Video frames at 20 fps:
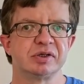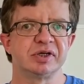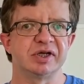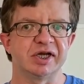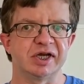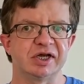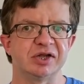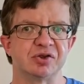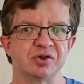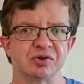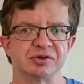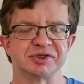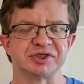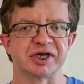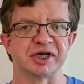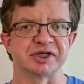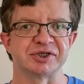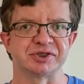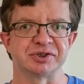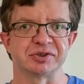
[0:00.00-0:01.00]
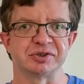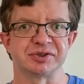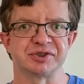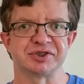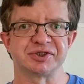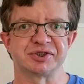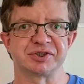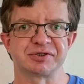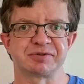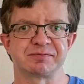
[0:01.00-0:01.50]
in those
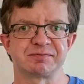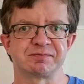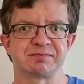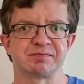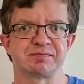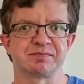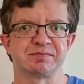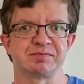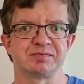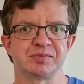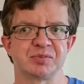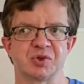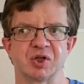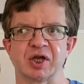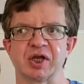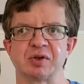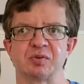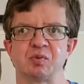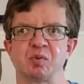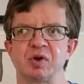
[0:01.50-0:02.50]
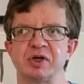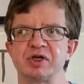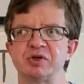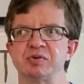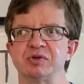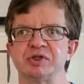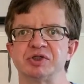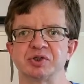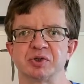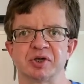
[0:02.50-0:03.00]
answers. Like what you
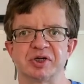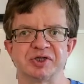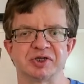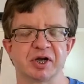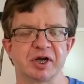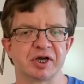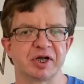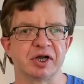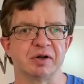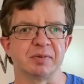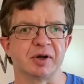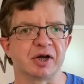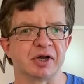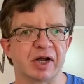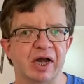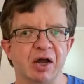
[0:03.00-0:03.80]
enjoy talking about.